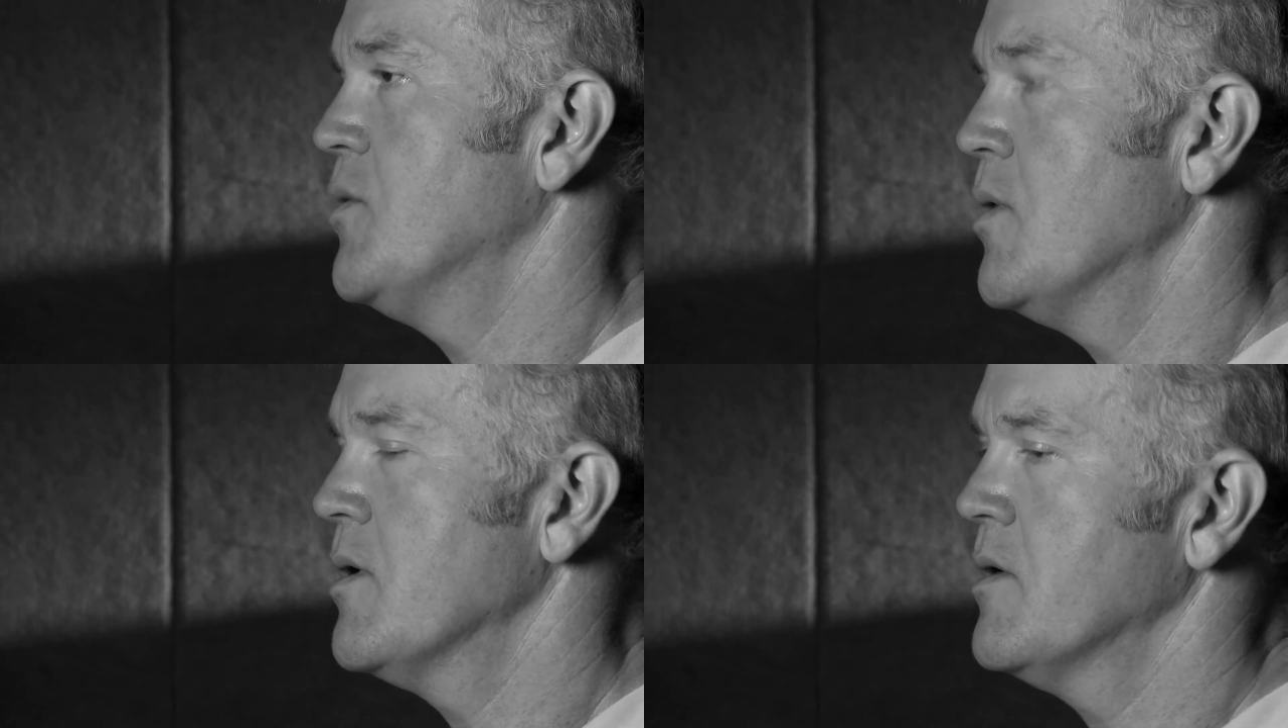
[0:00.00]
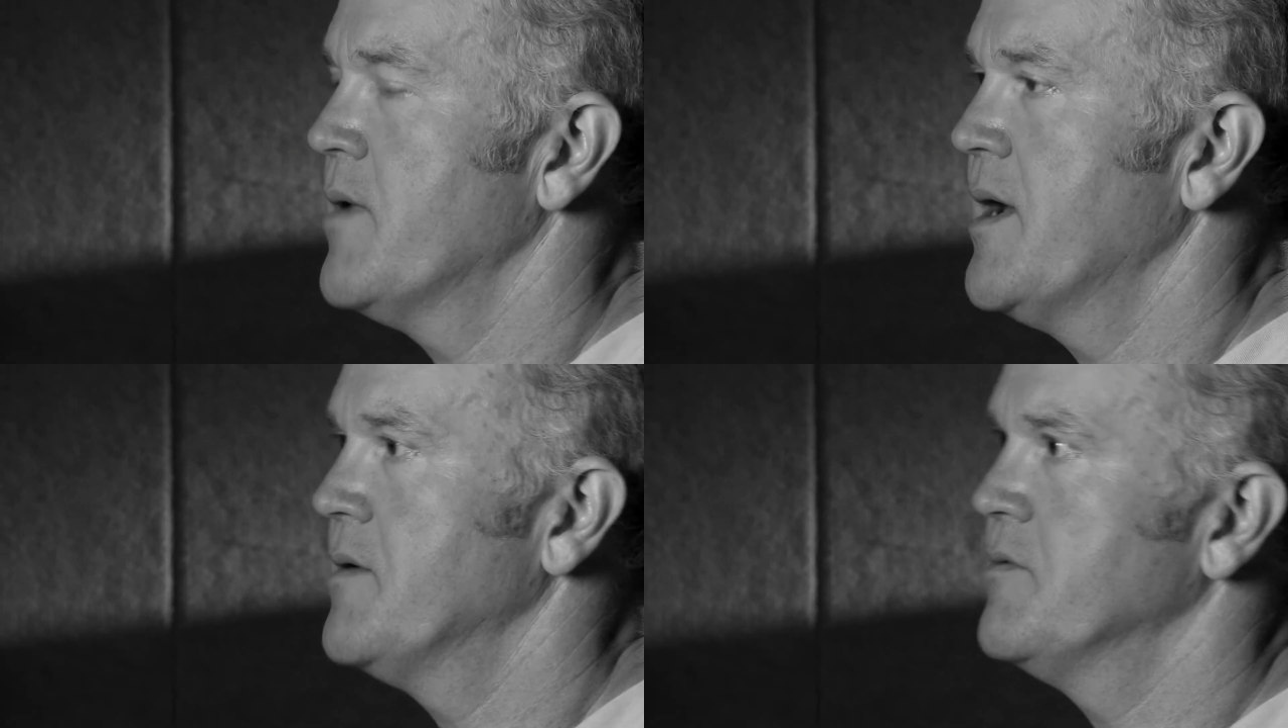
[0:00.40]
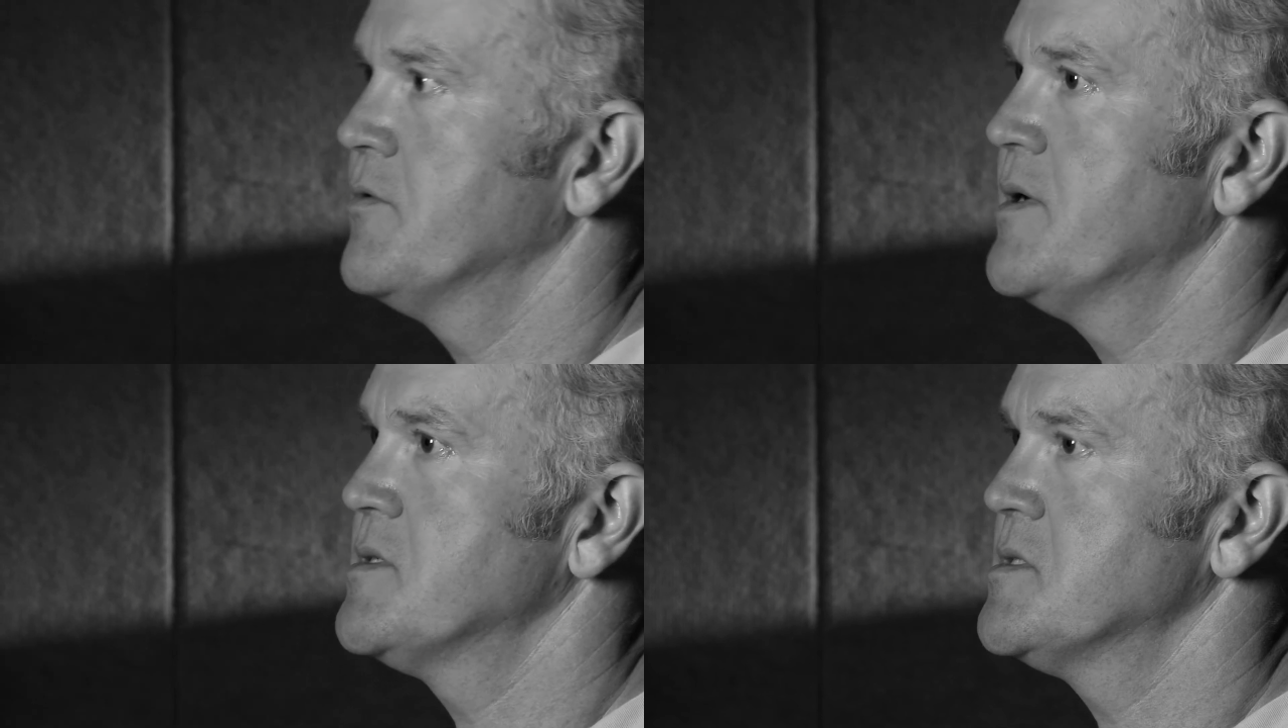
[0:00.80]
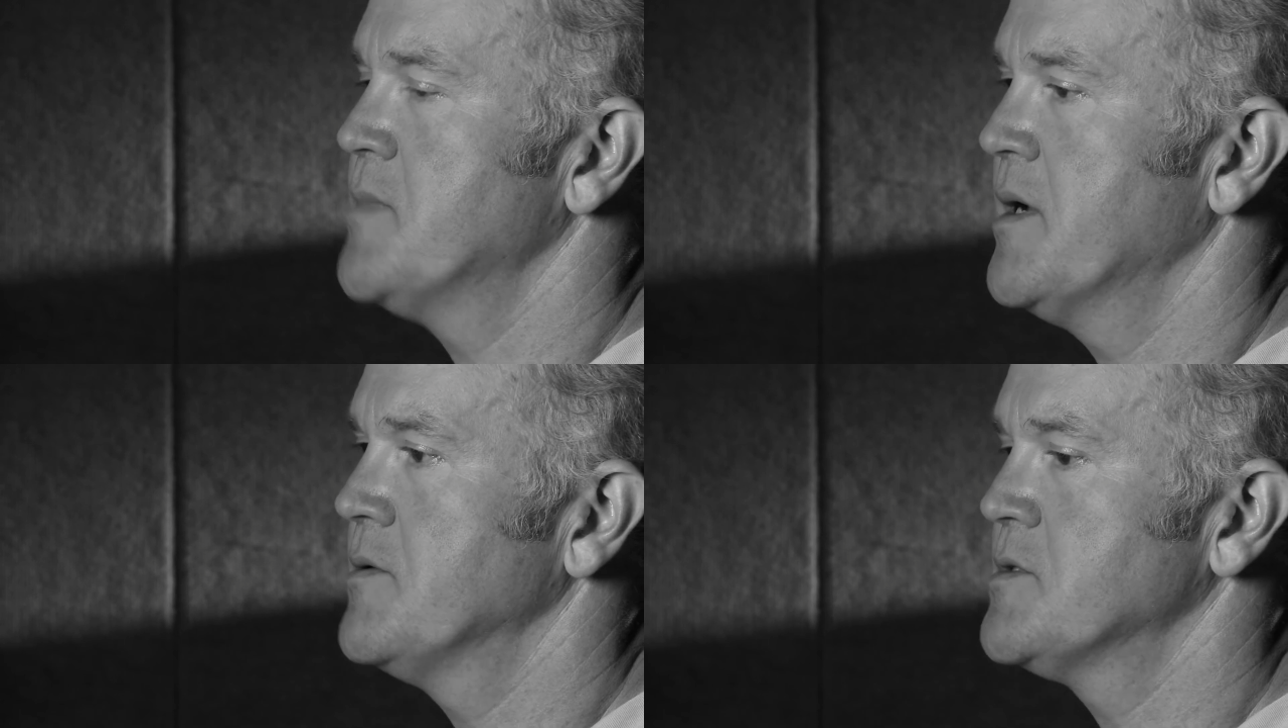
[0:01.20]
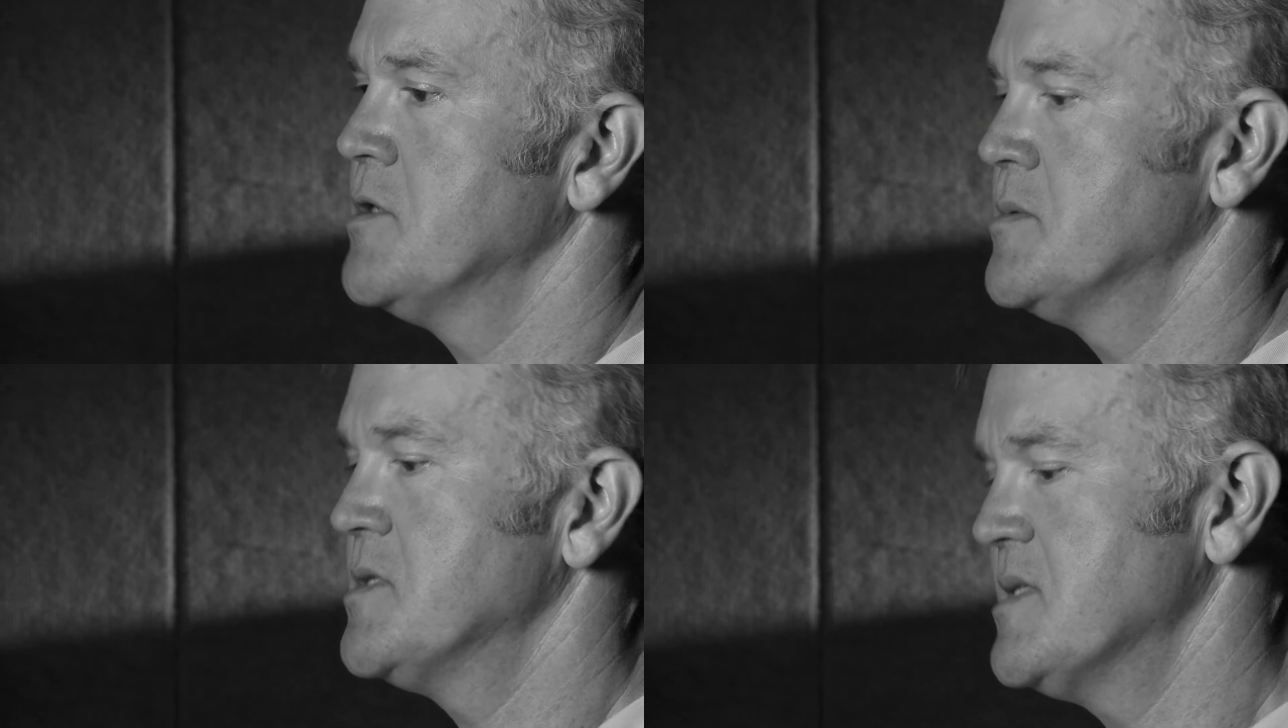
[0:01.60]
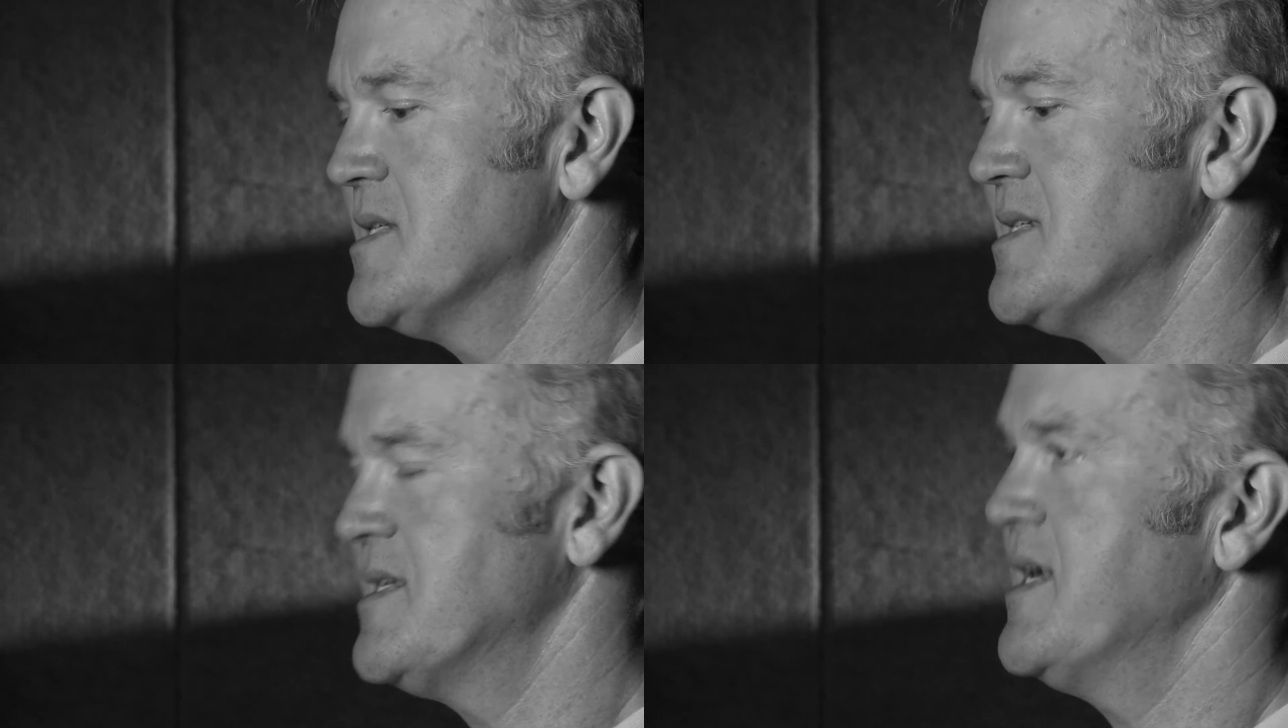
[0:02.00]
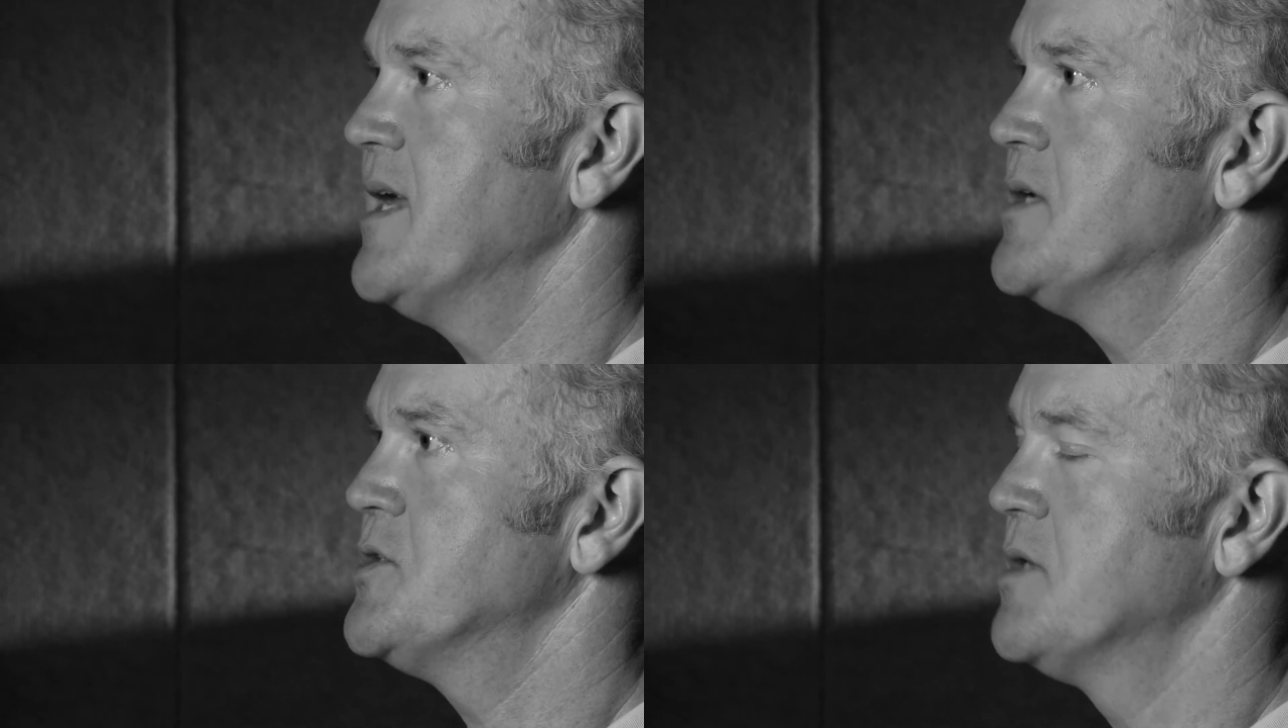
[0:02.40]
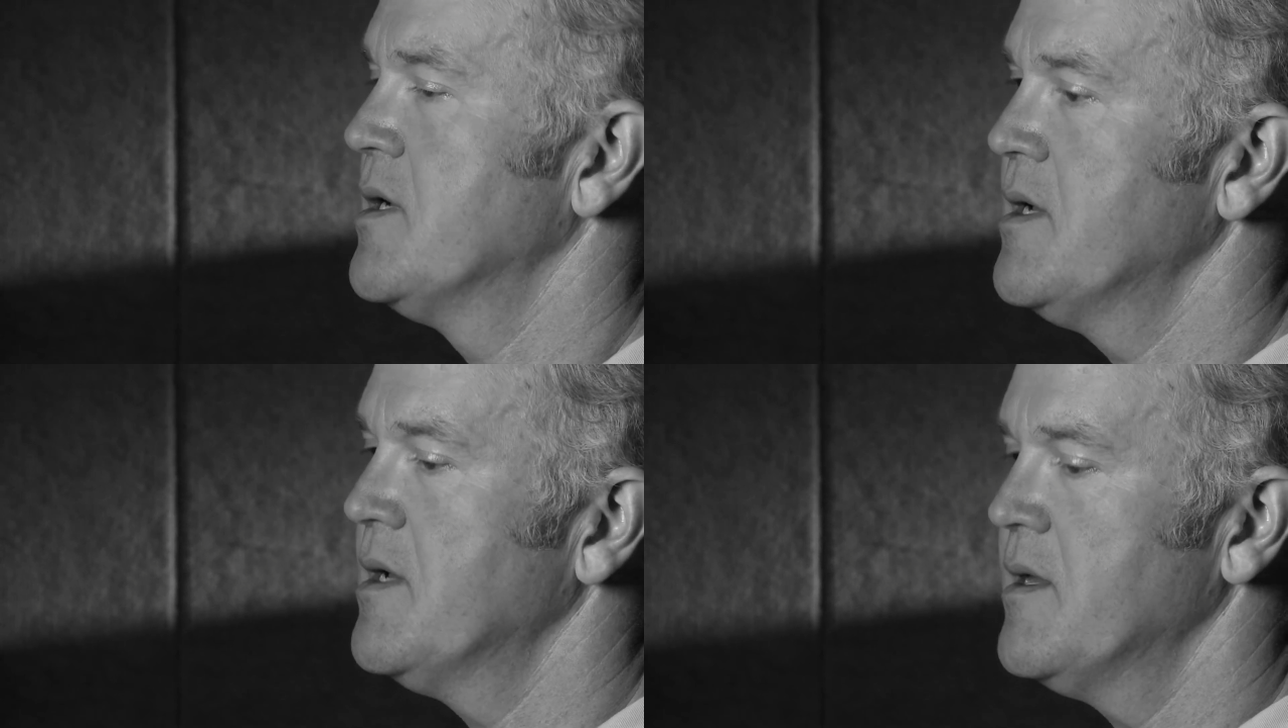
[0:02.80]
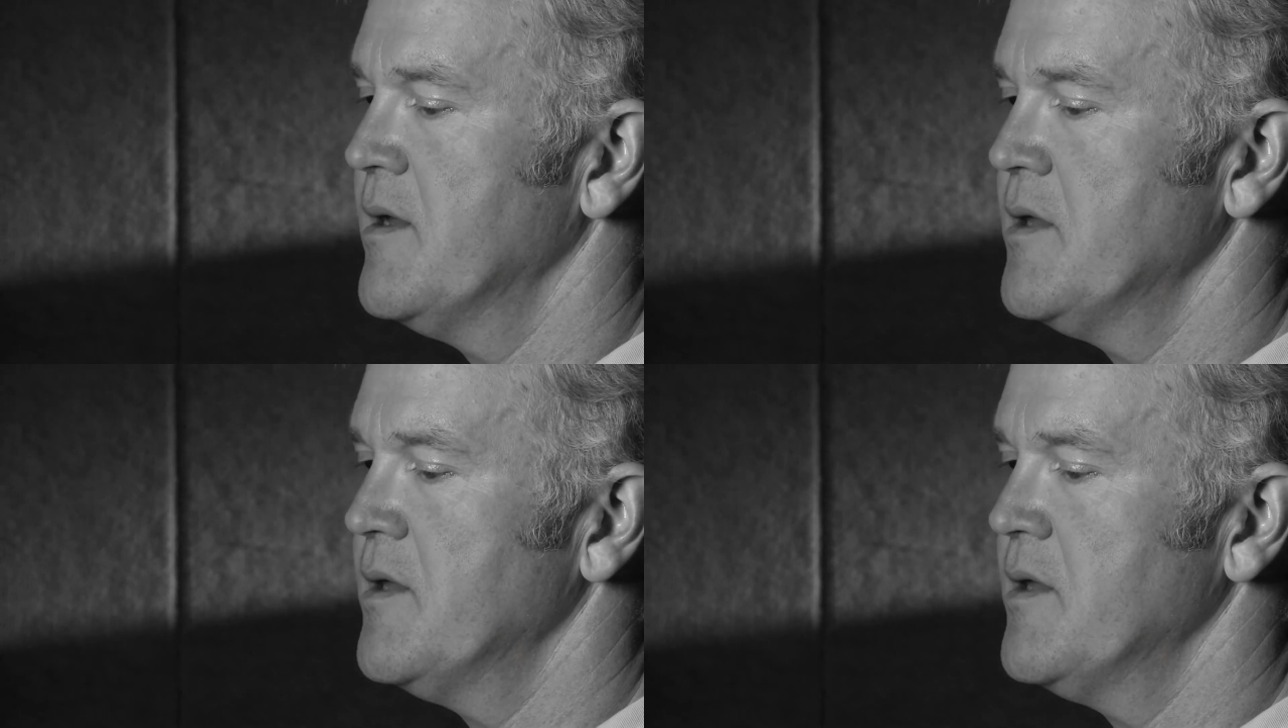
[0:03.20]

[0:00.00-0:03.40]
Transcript: to work around on fluorescence microscopes is the stage. They